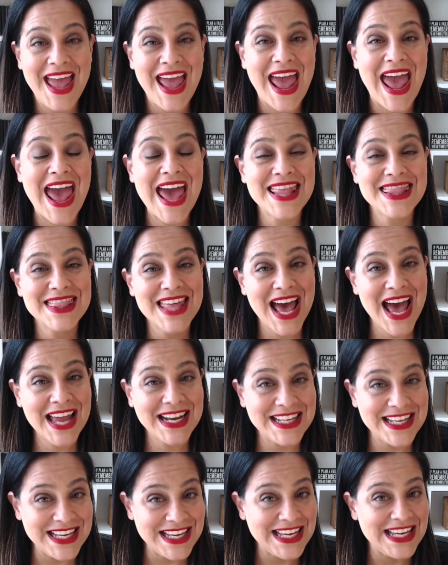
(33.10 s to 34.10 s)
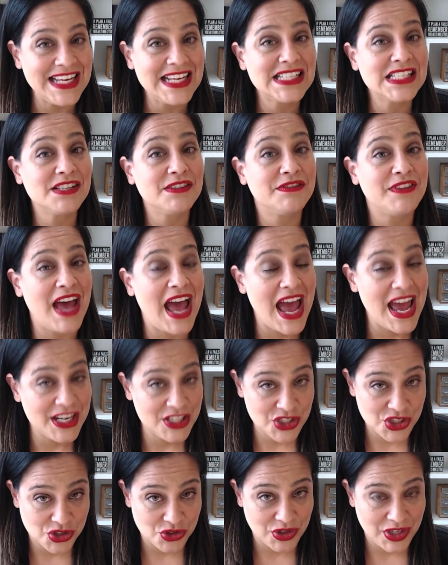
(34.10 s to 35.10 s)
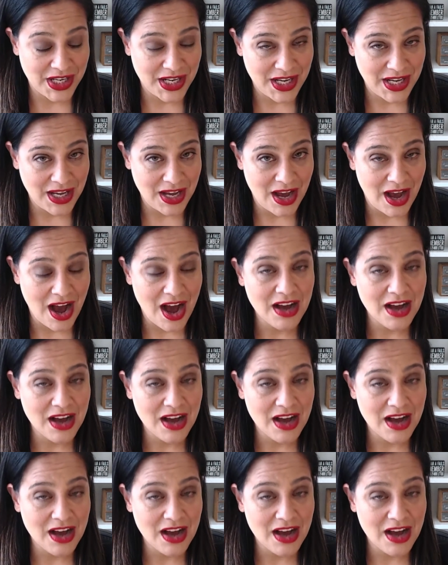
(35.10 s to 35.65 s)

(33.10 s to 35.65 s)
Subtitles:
And that ease of entry